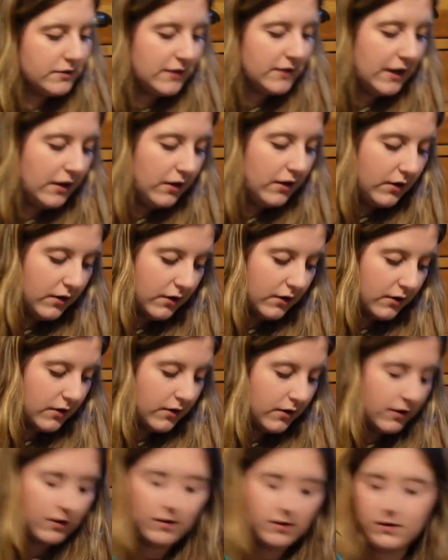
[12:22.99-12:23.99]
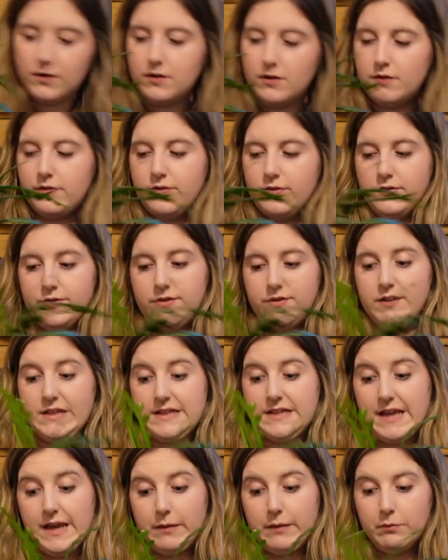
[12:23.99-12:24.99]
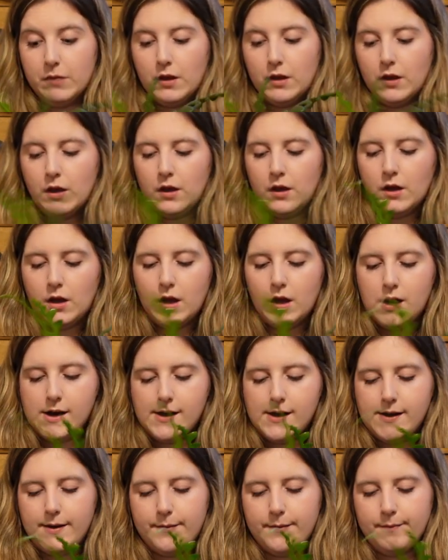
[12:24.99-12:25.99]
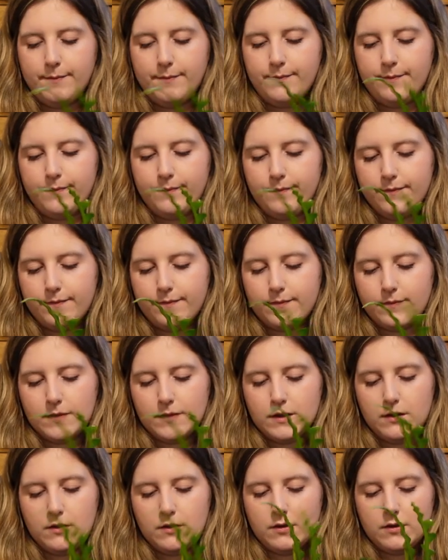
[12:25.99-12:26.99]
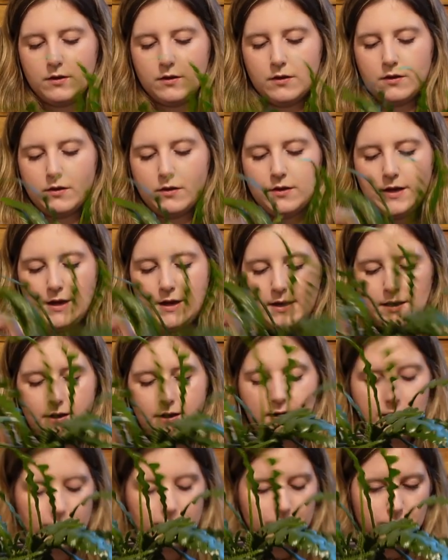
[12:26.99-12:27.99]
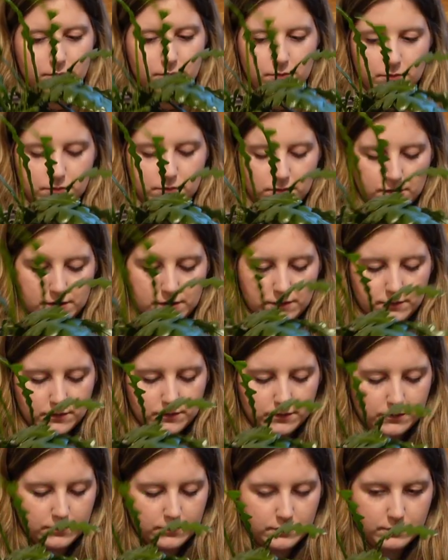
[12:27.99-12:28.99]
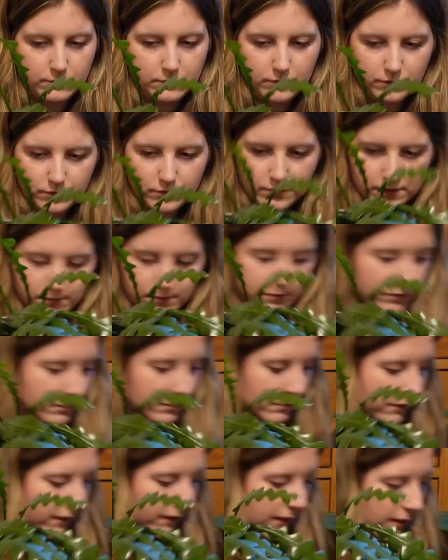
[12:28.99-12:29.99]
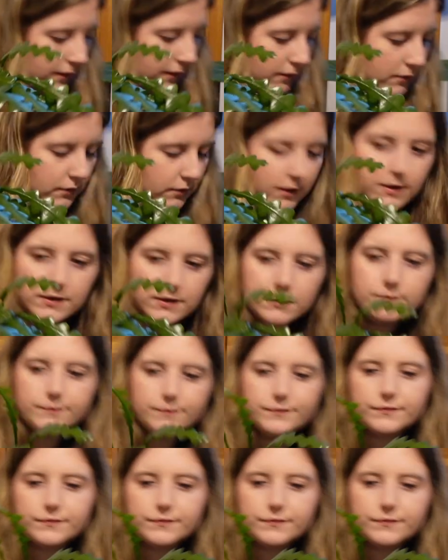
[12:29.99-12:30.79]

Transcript: They look the same. Oh, that one's got some water in the bottom of there. That's not ideal.